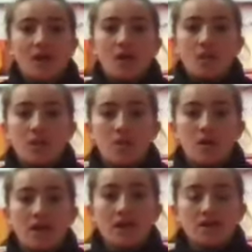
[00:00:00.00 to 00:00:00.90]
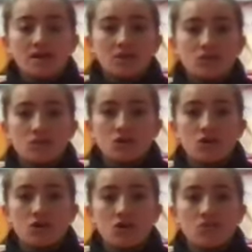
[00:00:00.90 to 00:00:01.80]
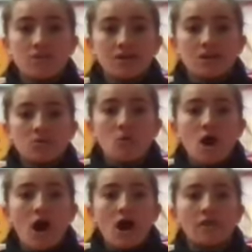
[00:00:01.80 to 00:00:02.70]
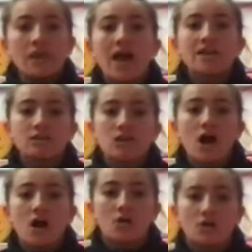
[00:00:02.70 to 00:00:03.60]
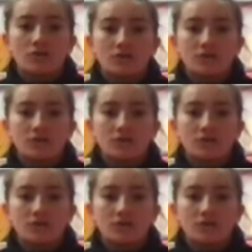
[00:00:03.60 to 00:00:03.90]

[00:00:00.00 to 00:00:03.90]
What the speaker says: 3, 2, 1, let's go.